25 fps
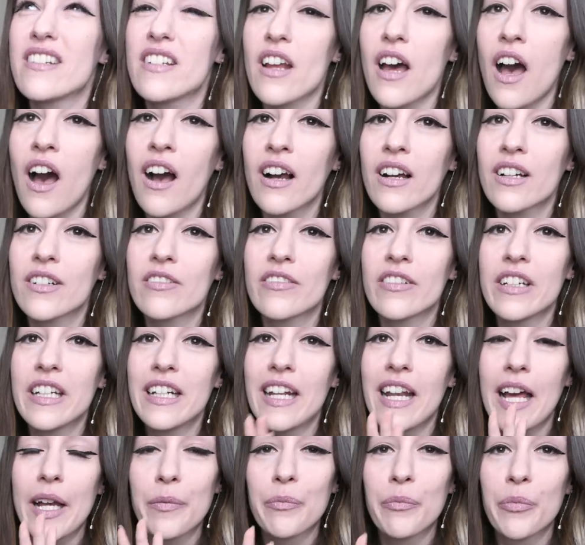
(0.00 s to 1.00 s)
dark
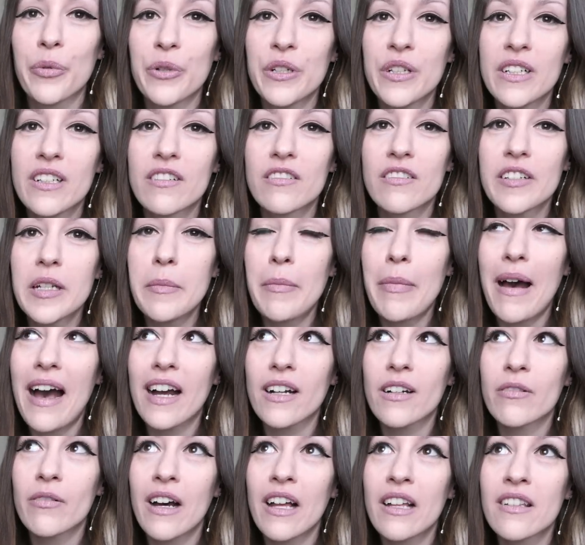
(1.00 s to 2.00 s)
green, like Bulgari
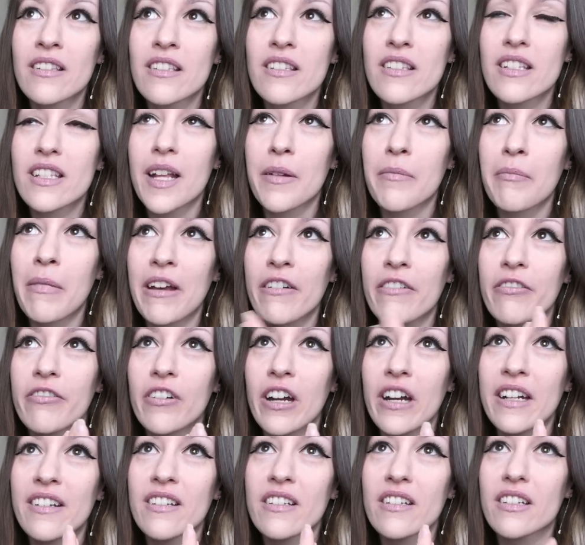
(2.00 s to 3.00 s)
bag once that my
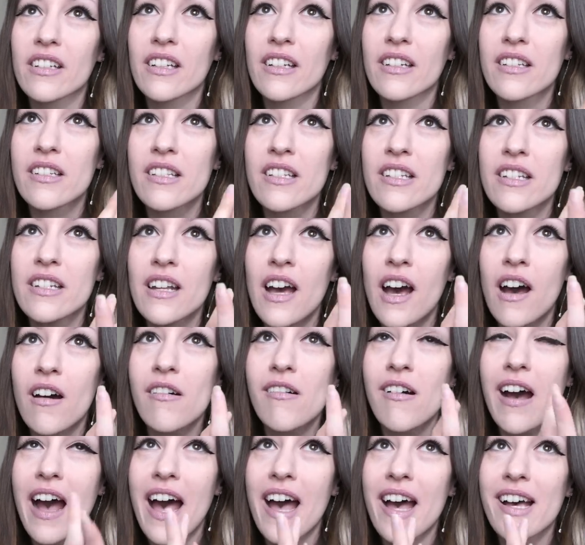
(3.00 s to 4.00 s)
friend
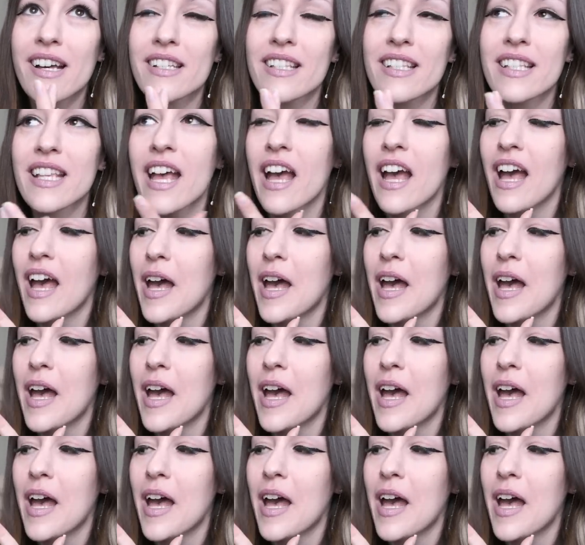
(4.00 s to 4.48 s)
Grisina has.